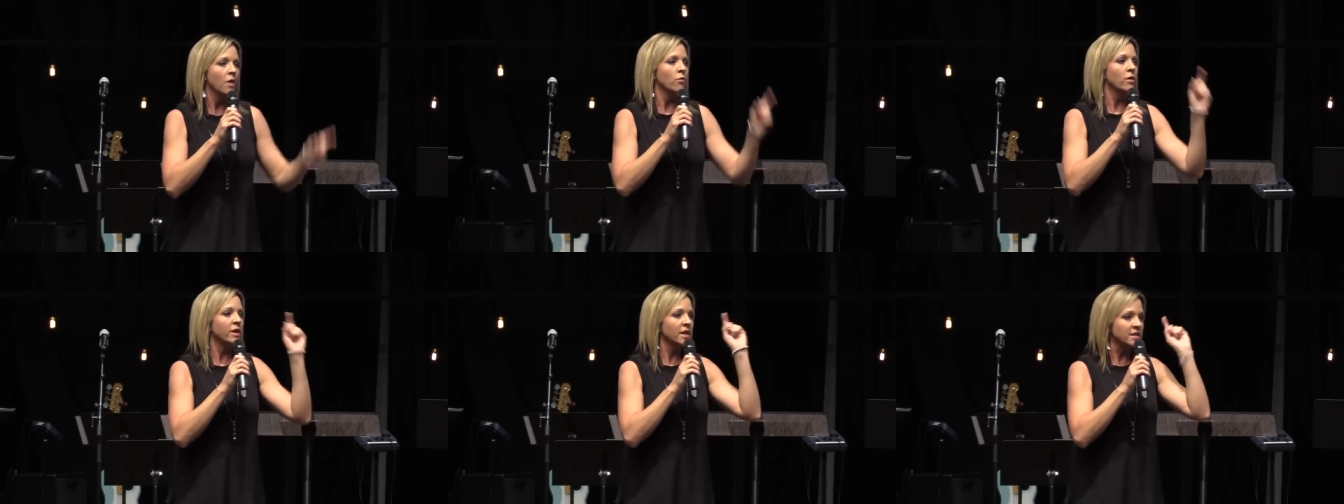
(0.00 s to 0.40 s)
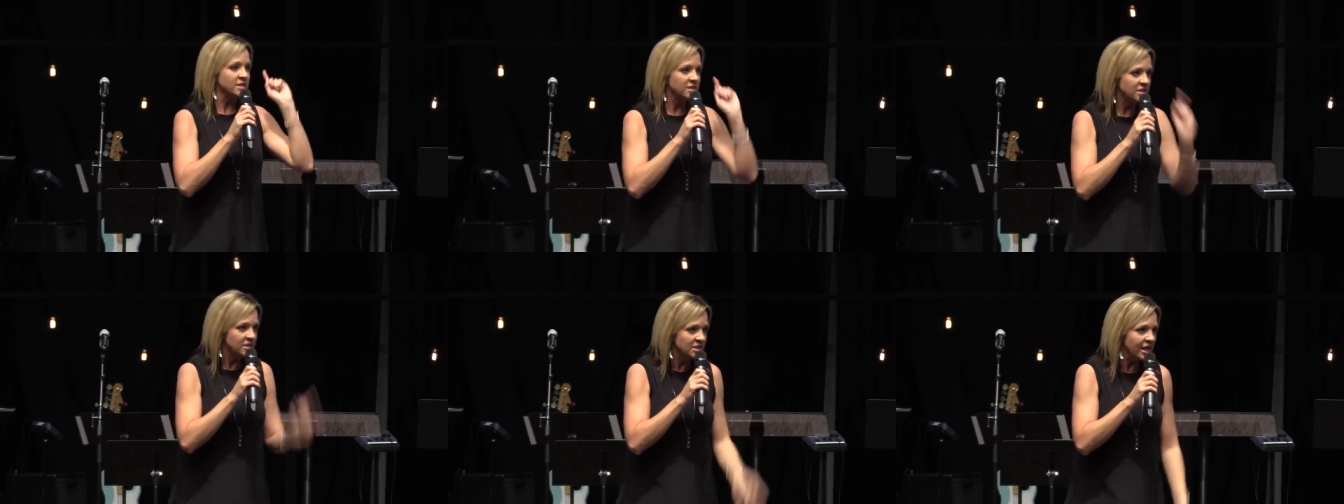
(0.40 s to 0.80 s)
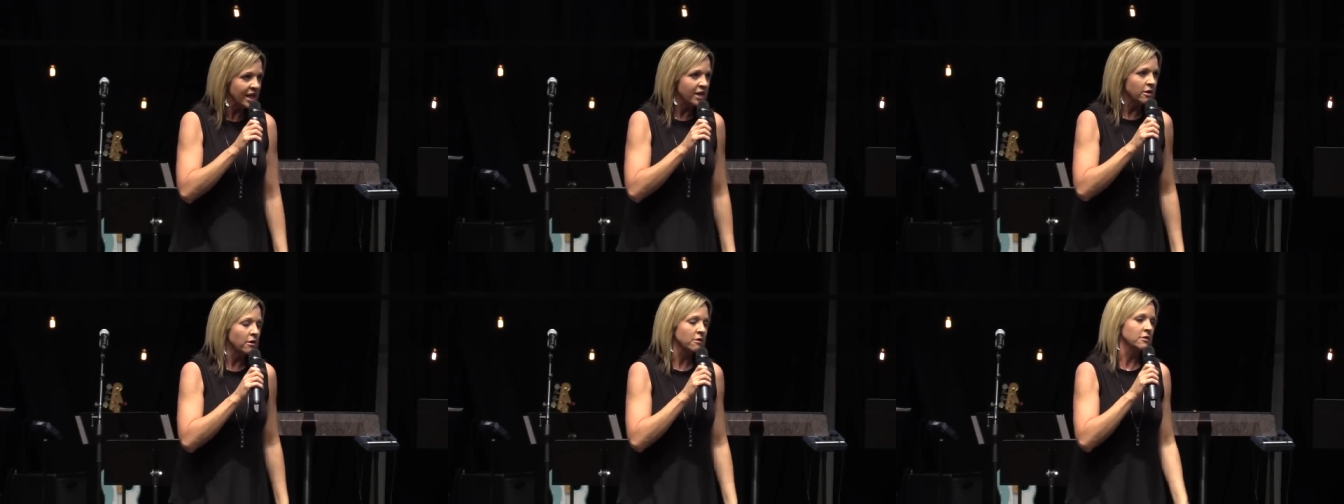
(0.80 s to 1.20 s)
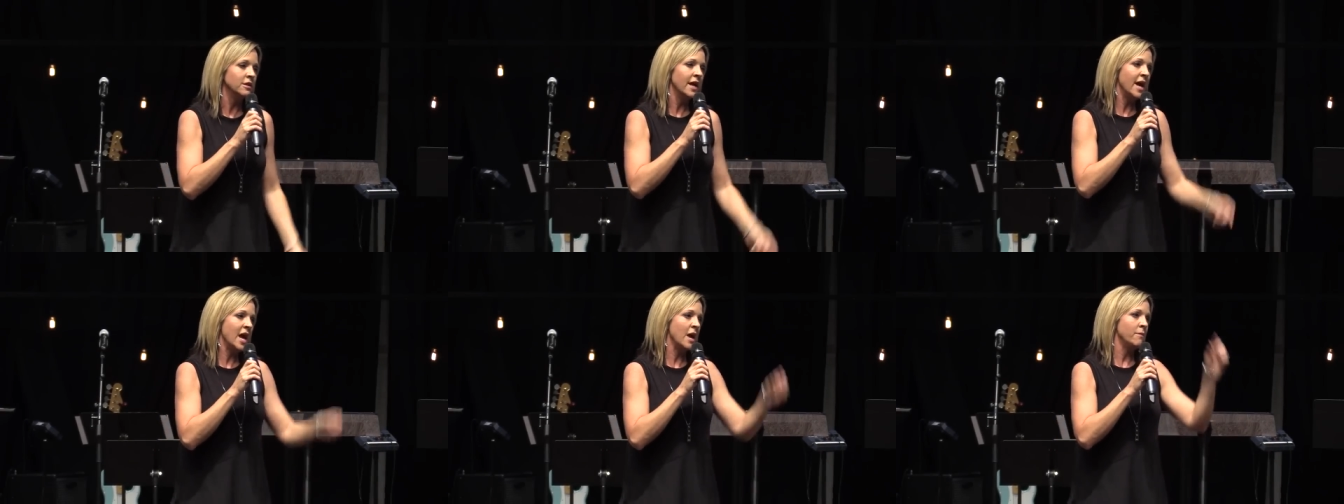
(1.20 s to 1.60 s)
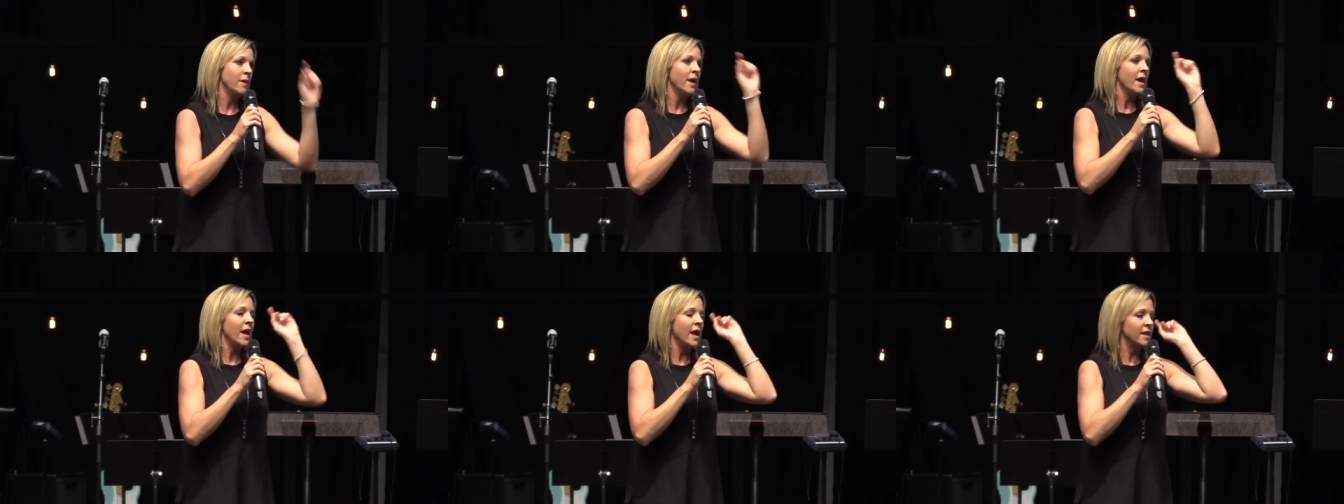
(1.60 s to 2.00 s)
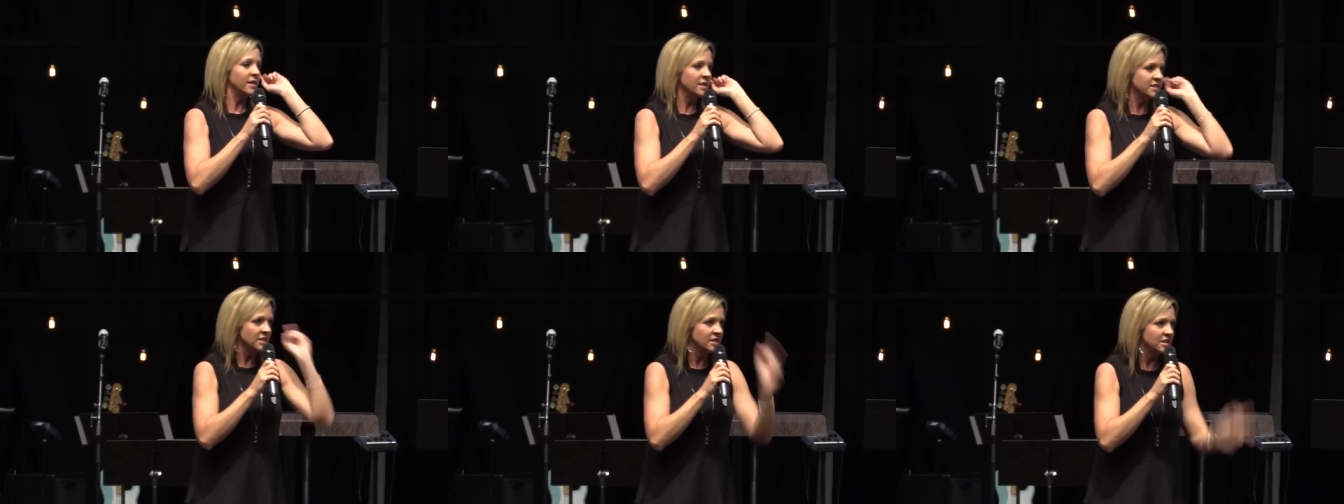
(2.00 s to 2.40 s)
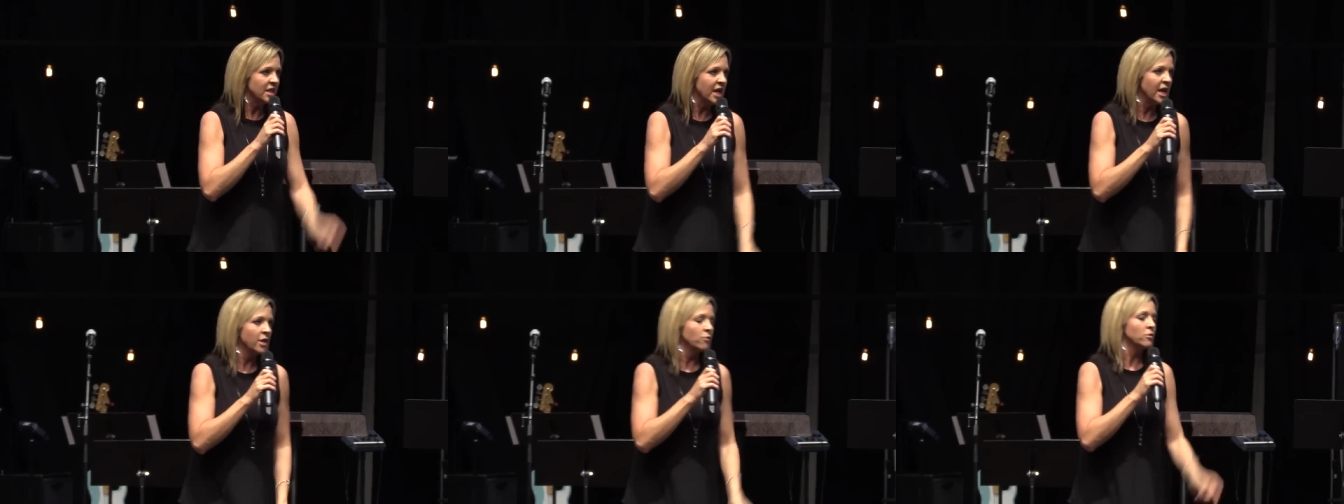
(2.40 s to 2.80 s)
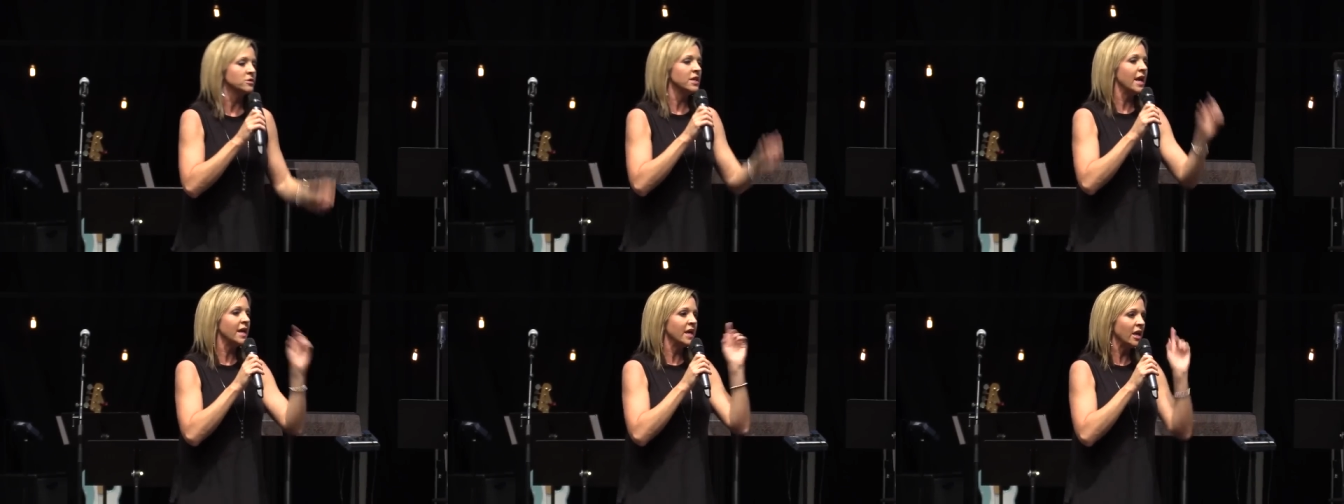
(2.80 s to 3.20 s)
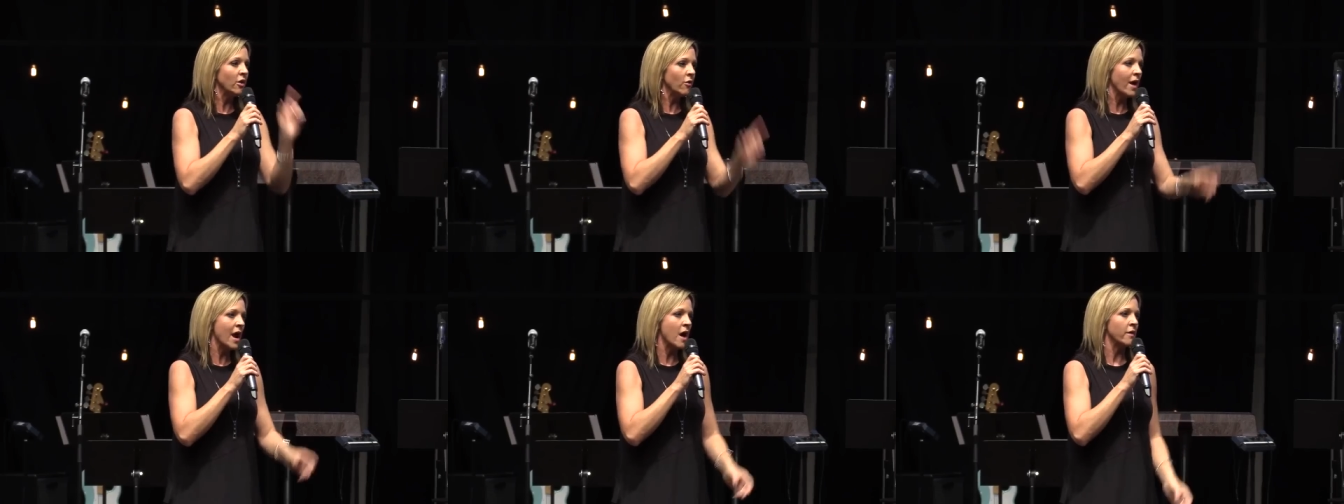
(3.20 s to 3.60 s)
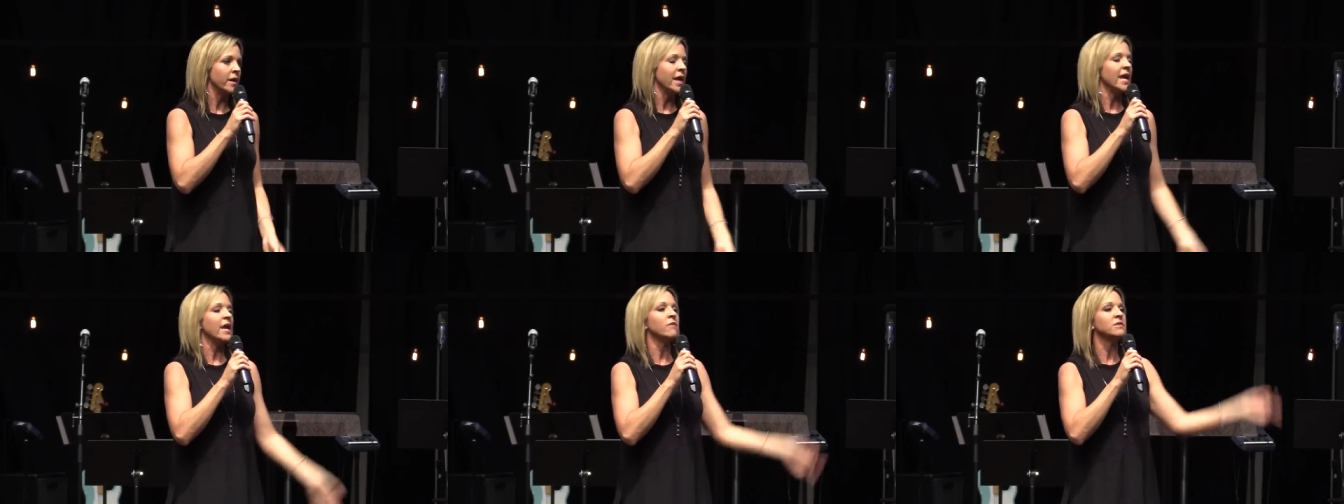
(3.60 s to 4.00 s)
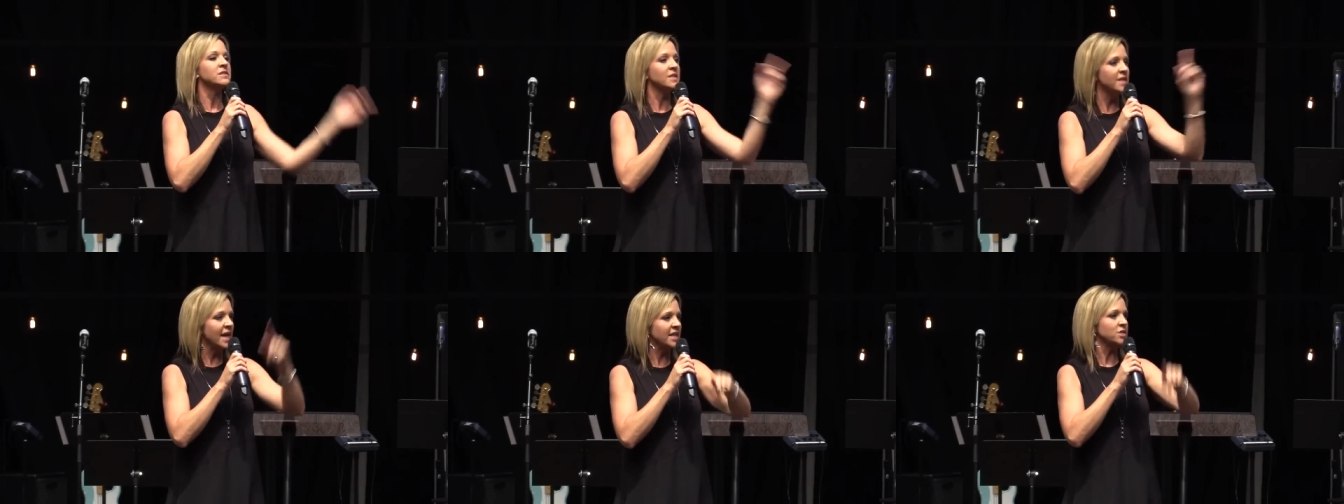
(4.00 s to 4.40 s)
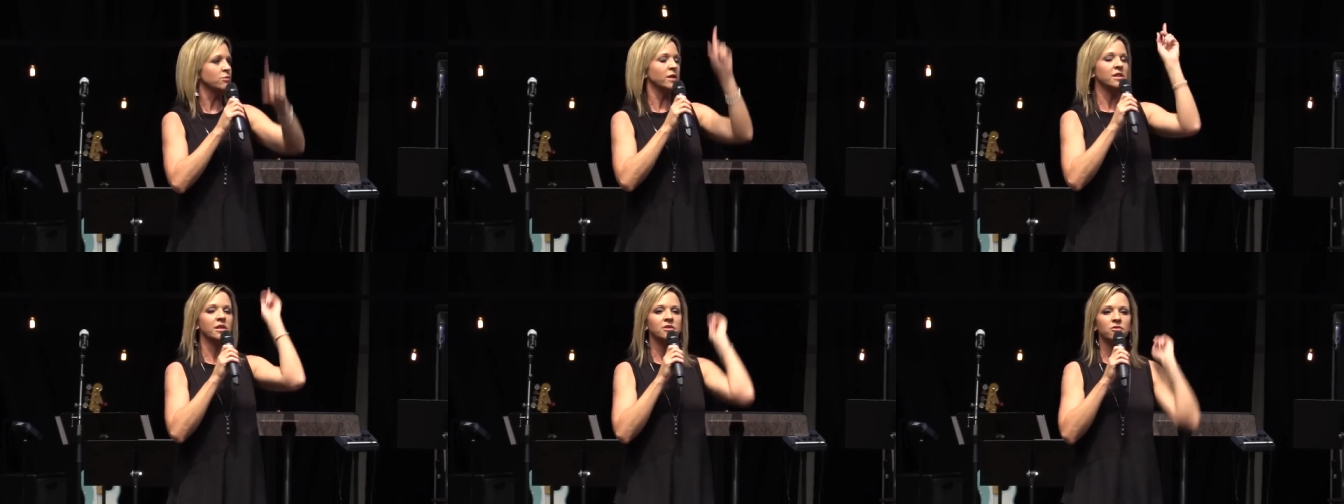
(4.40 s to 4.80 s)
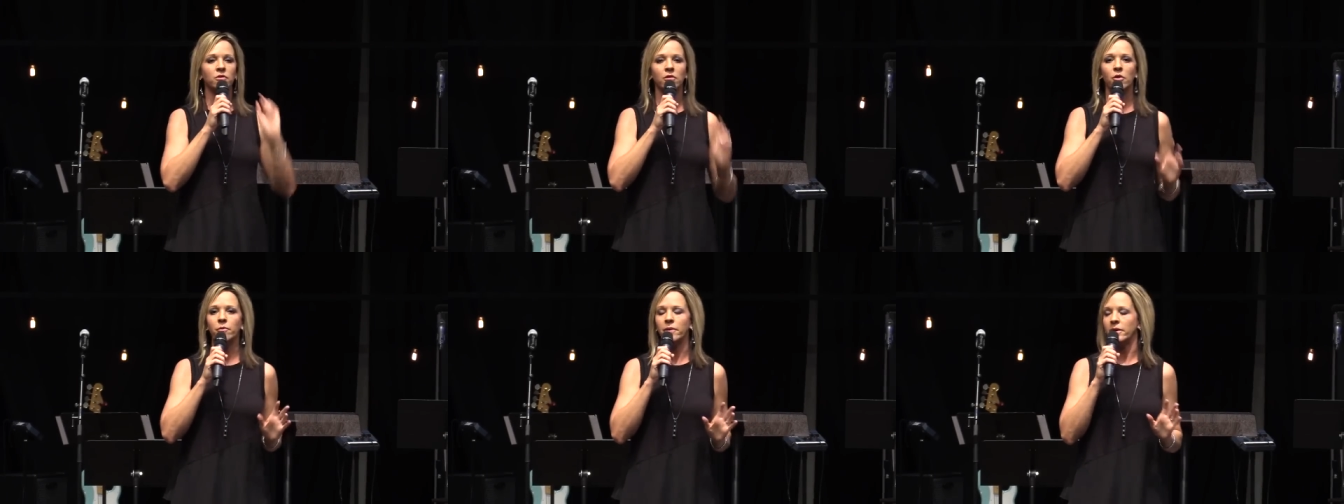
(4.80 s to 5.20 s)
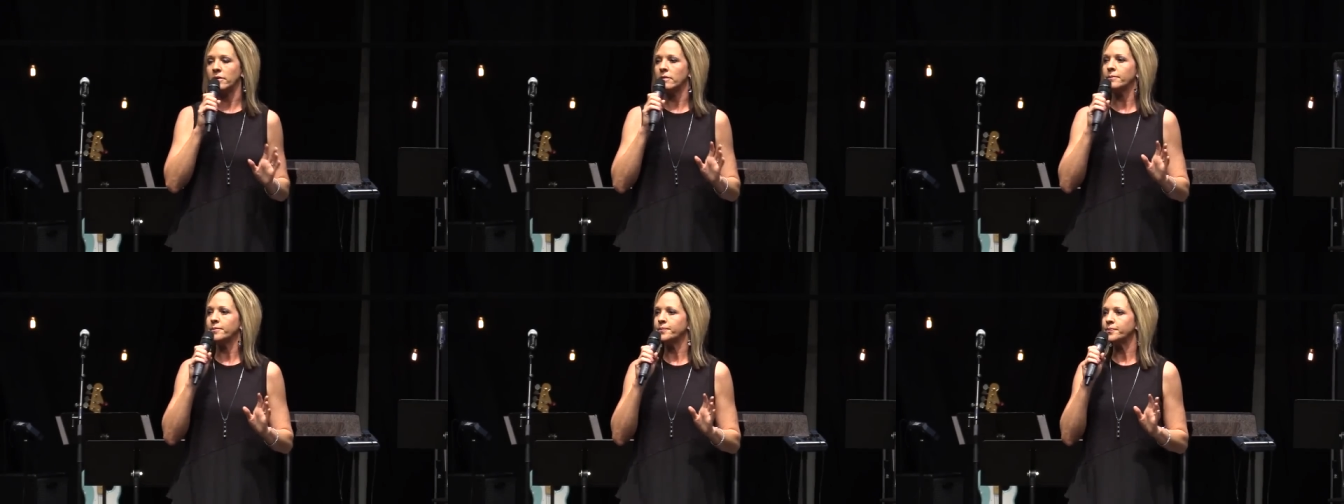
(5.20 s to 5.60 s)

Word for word: We're going to stake our claim, and this is it. We're taking ground. It was the next week the door opened.